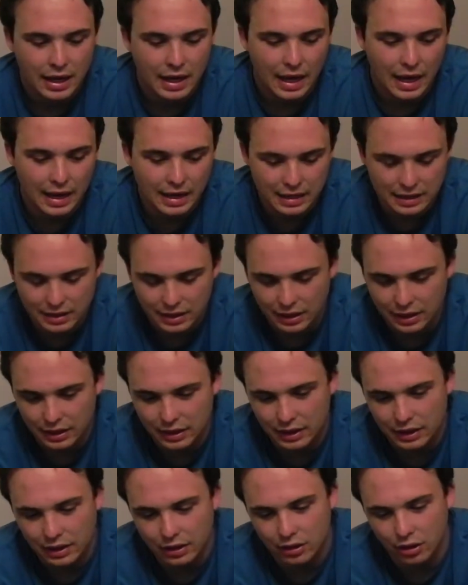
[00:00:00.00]
anything in
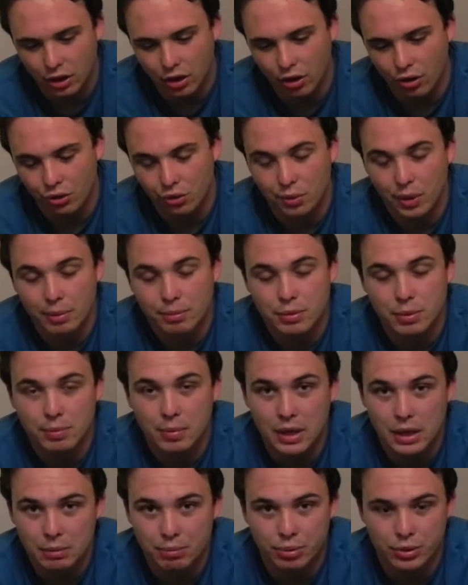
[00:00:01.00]
there, all the way up to
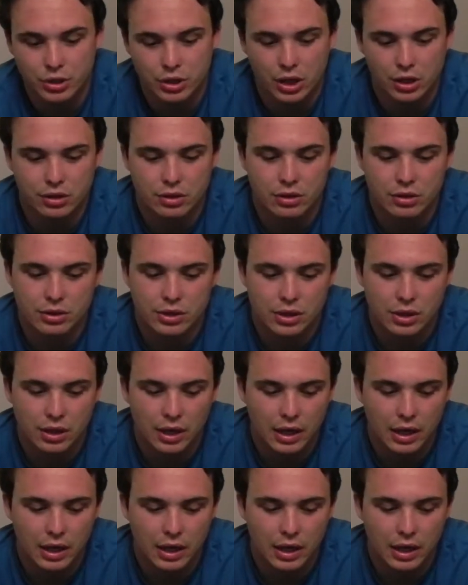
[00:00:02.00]
mini projectors,